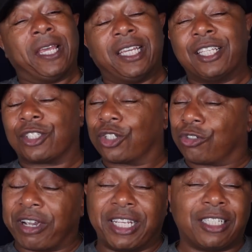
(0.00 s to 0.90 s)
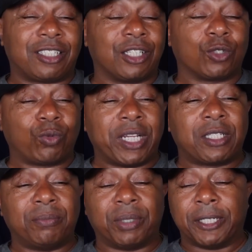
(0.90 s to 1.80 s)
it's a crazy
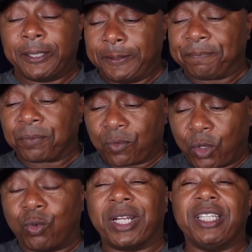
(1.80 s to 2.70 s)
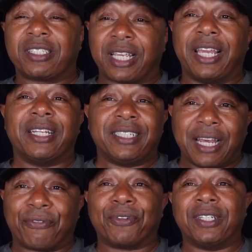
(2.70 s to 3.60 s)
situation, but what he's saying
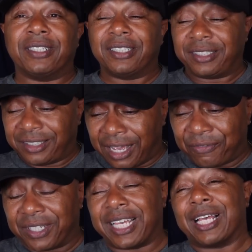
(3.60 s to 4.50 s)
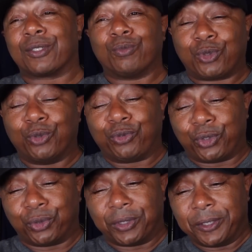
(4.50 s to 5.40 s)
definitely got some truth to it.